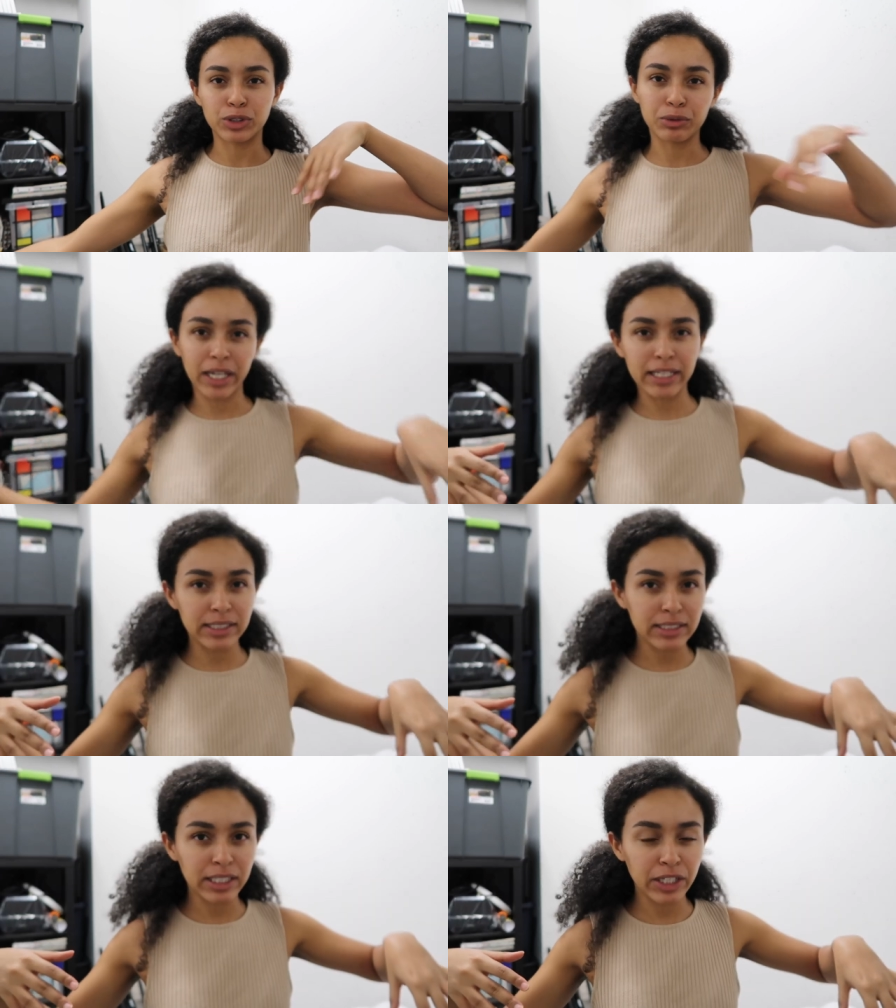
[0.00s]

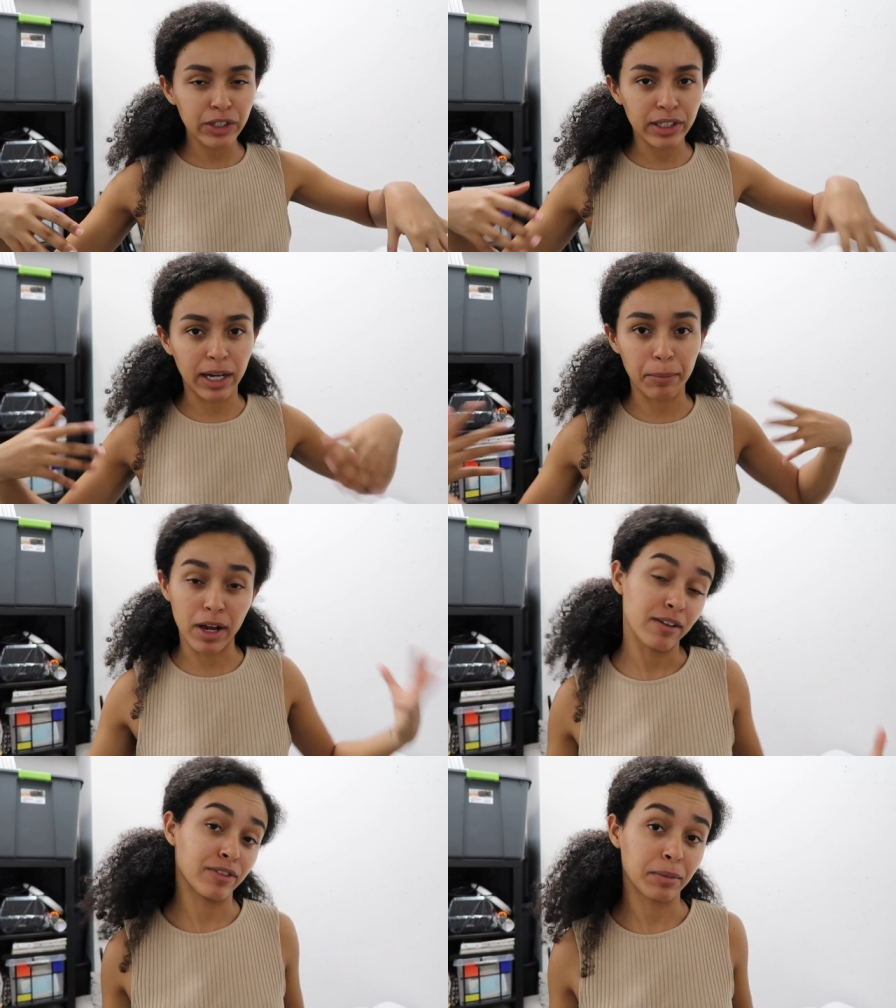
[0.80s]
suitcases here that I
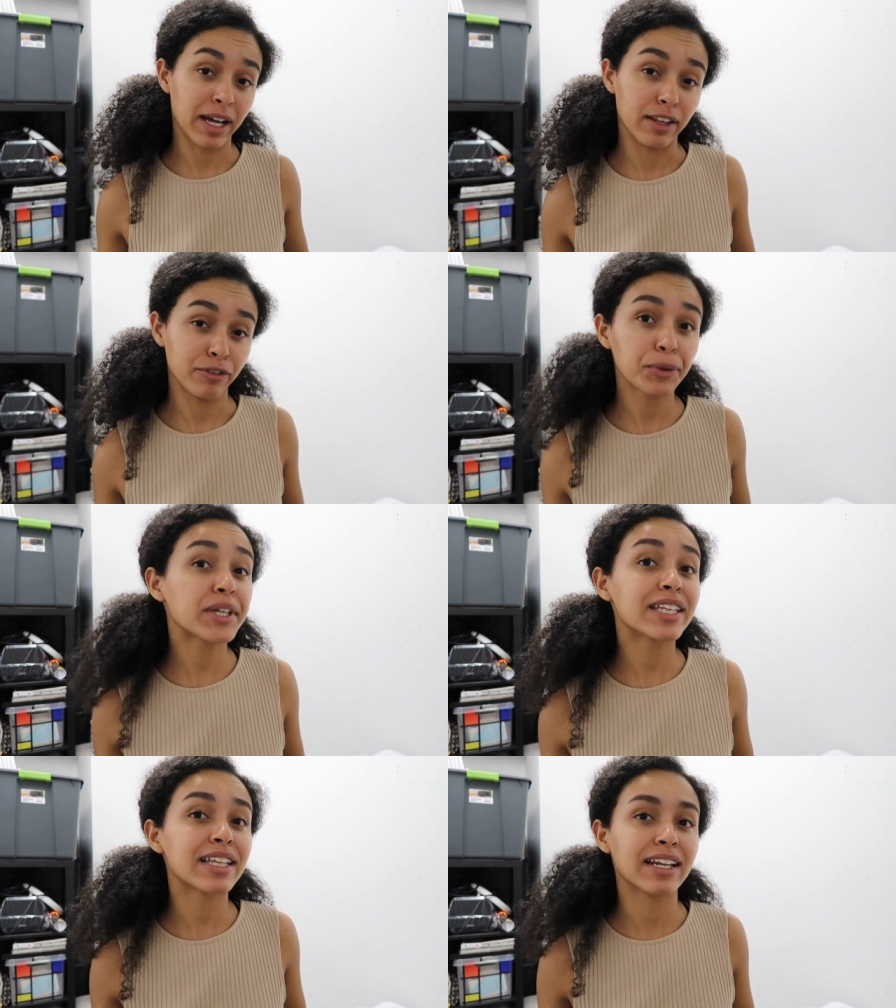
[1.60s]
brought from
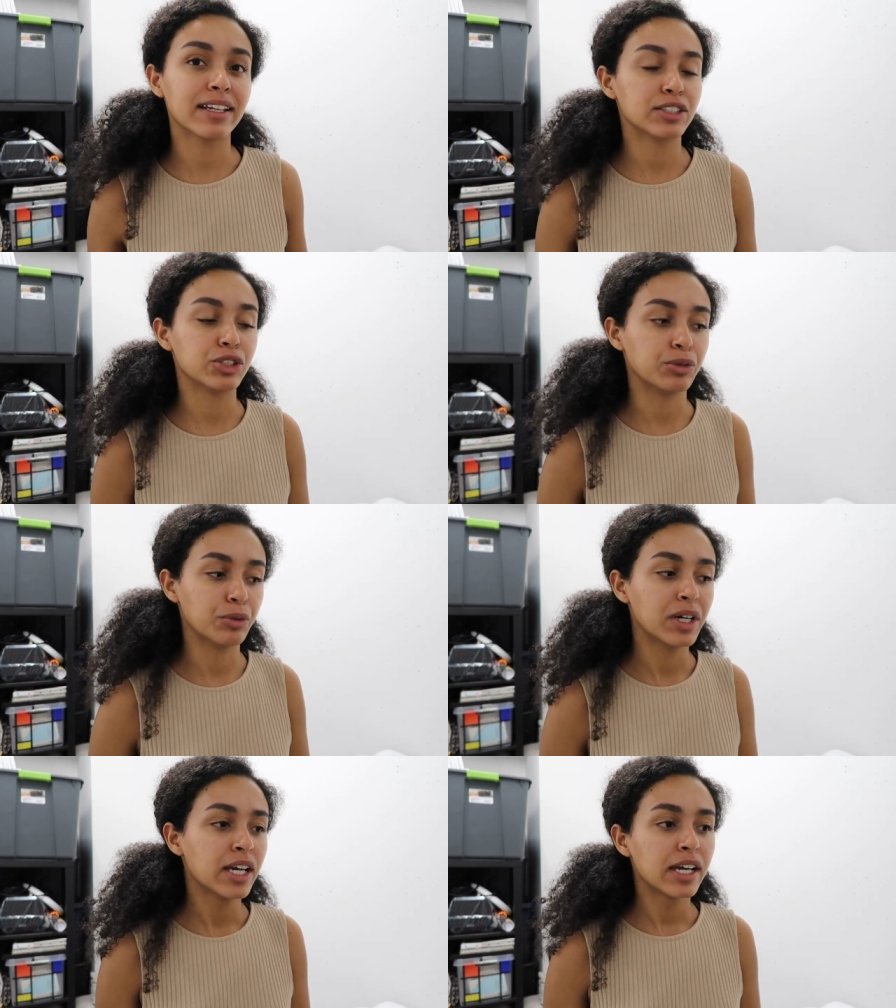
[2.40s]
California that I need
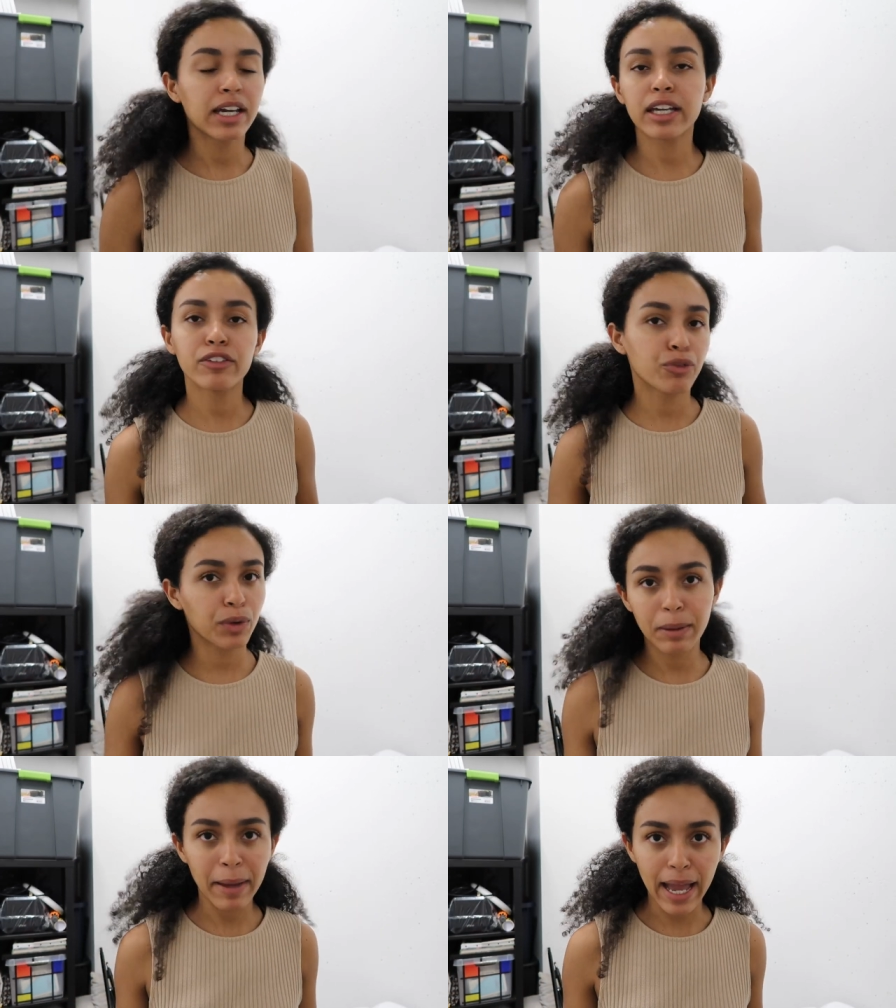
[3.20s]
to kind of
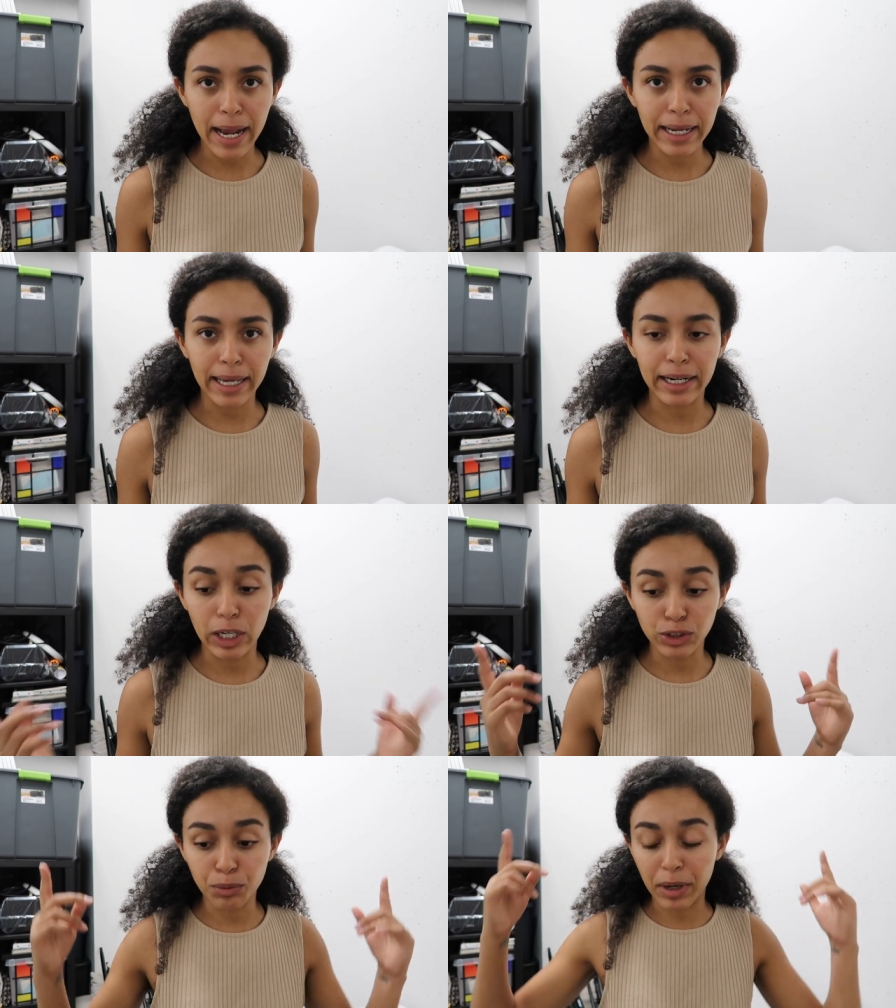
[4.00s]
repack, and
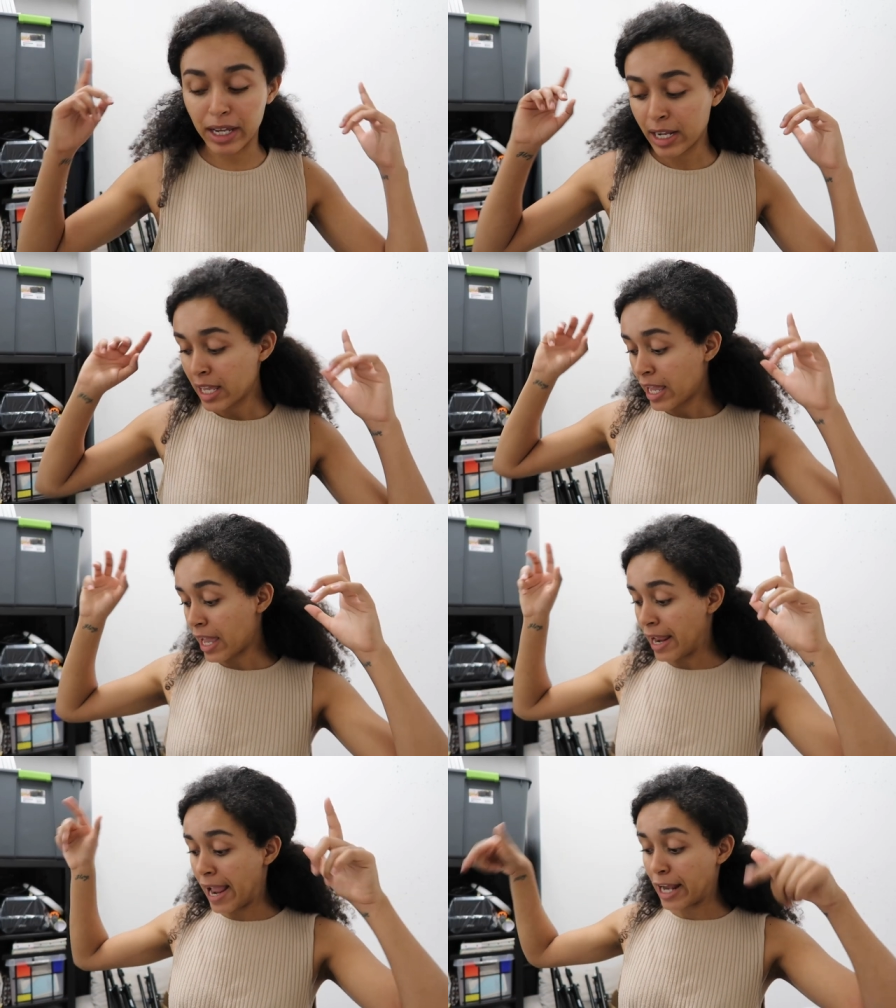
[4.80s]
I also bought
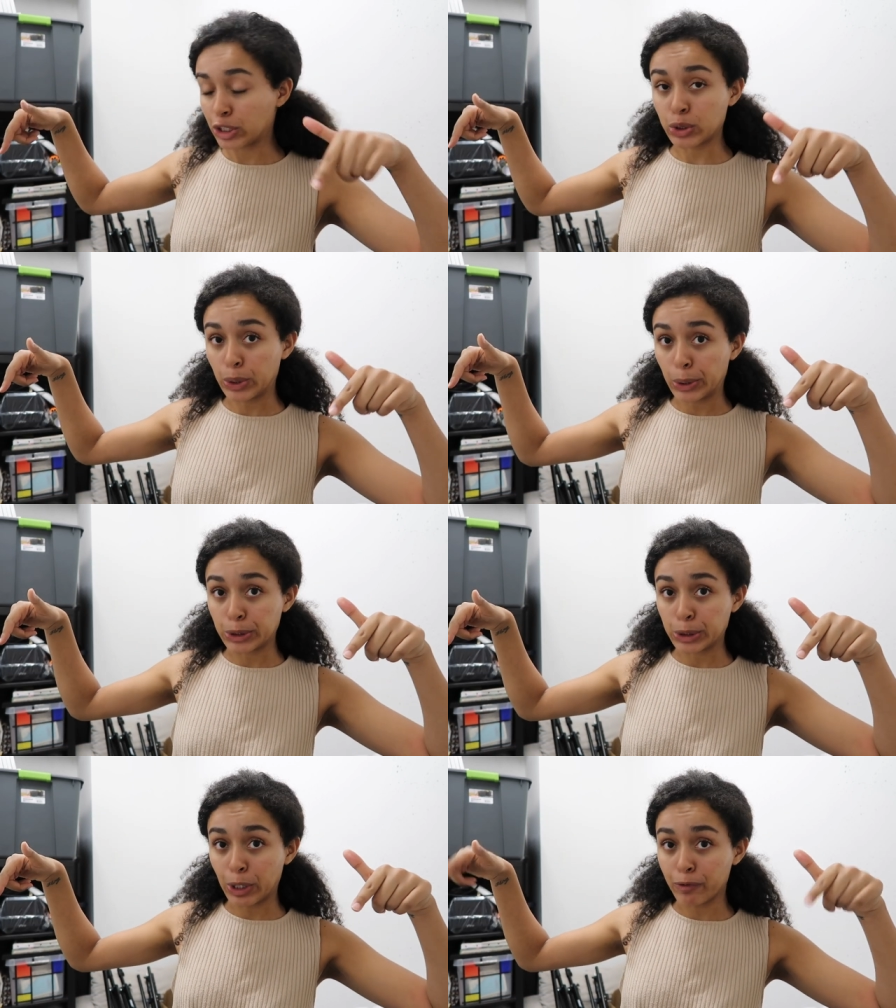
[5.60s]
a extra
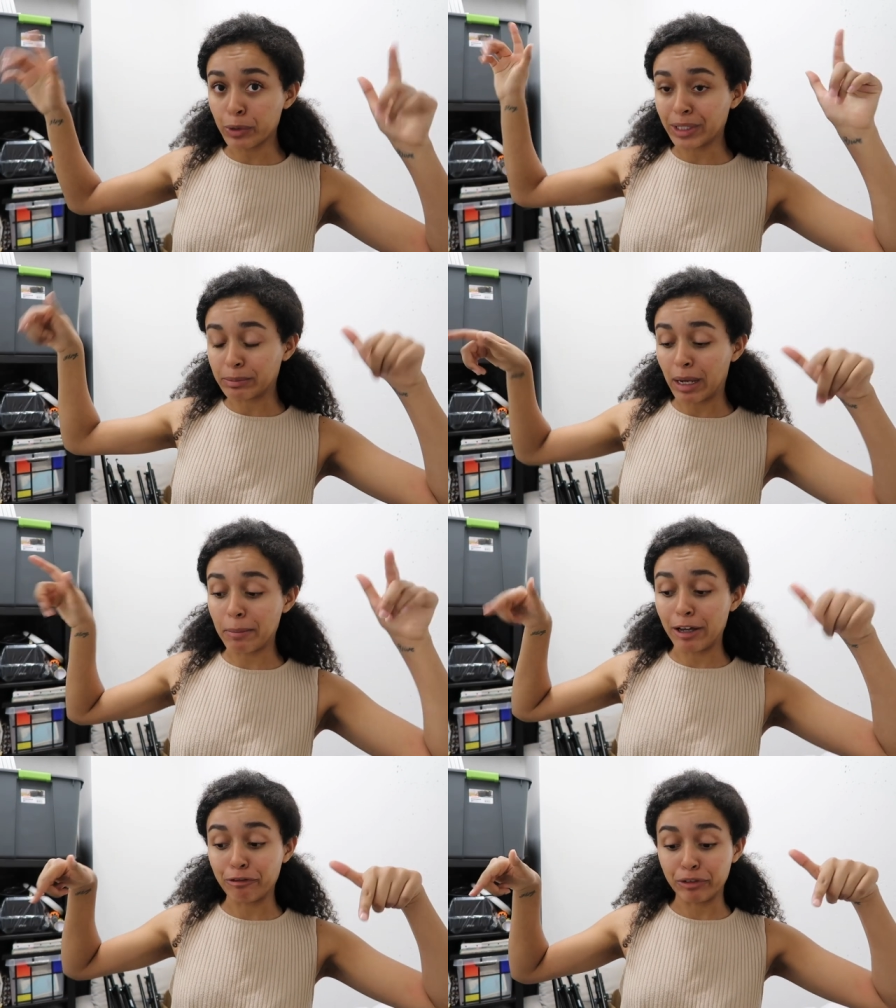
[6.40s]
large duffel that's by
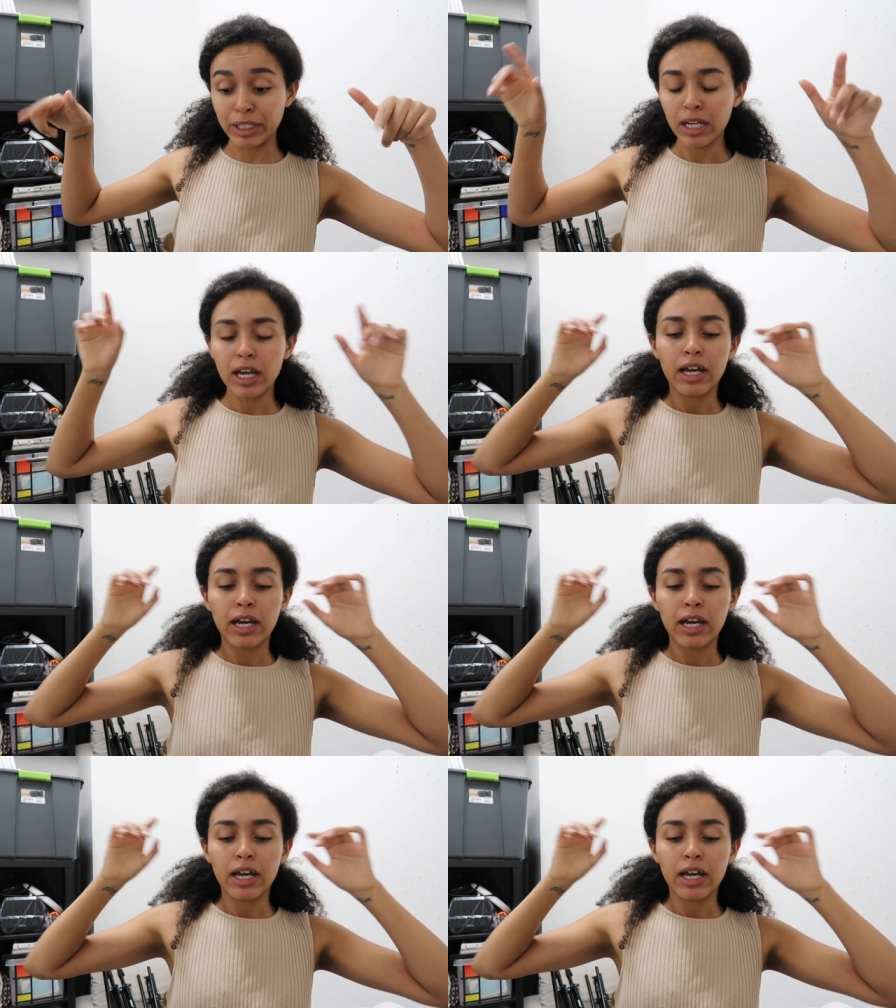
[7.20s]
my feet.